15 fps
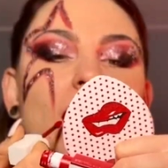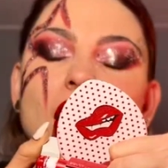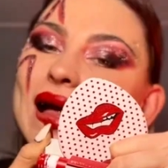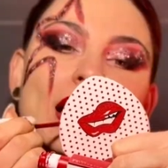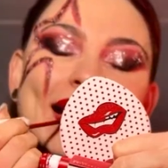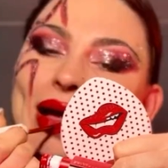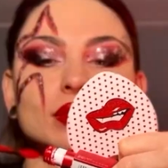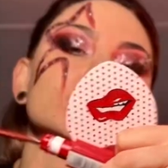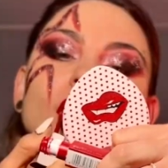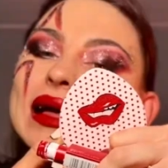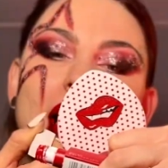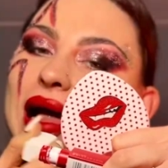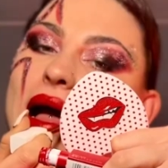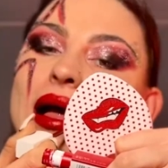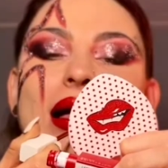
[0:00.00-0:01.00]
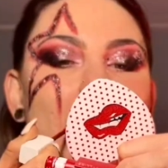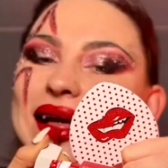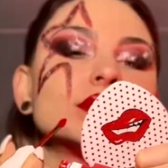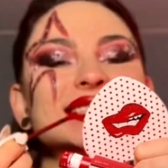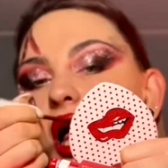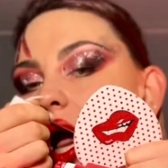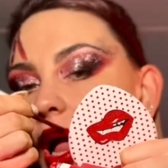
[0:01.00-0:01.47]
lose, so I will add
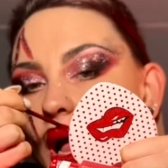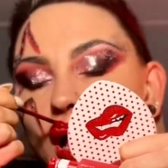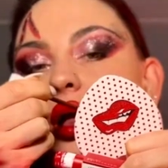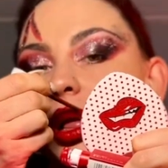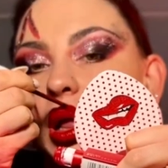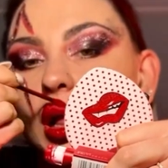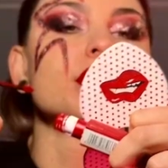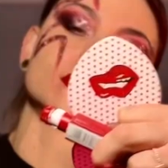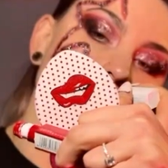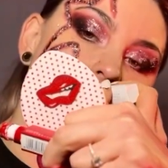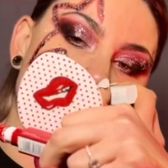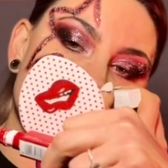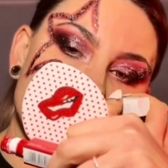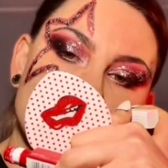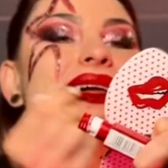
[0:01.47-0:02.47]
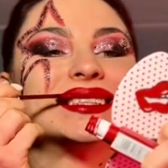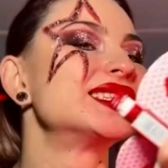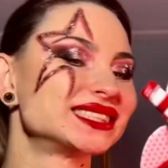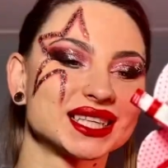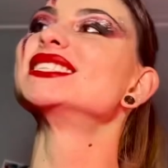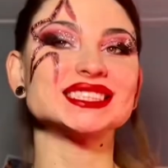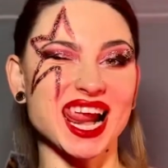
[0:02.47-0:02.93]
just more glitter.
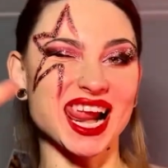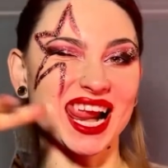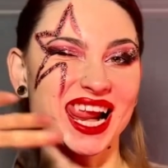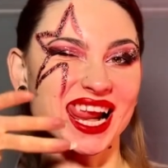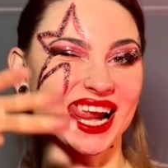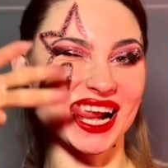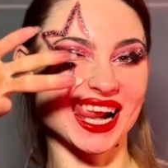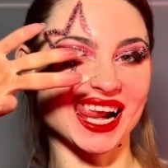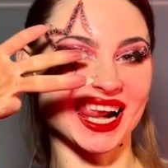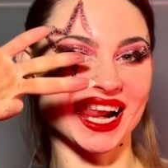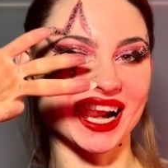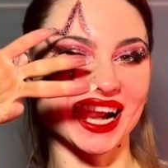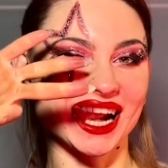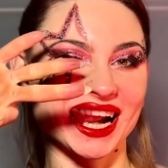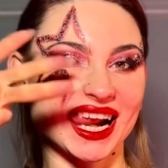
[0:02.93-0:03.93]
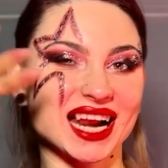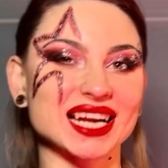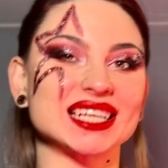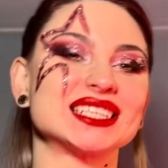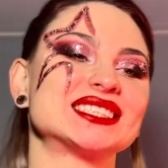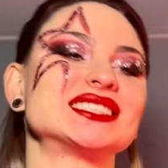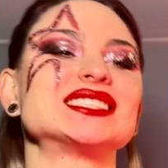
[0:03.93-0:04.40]
And actually, bright red
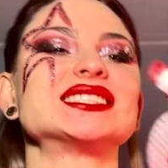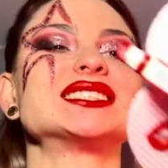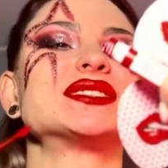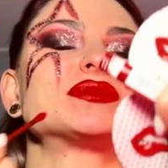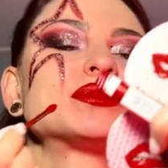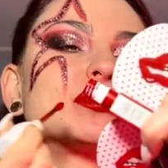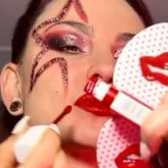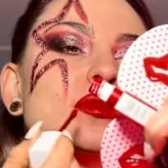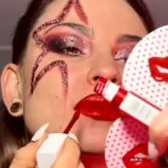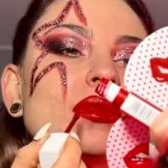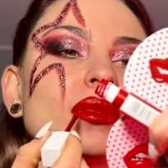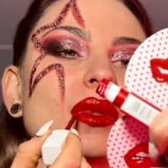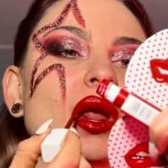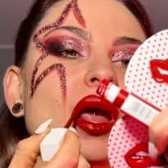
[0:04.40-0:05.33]
looks a little bit empty.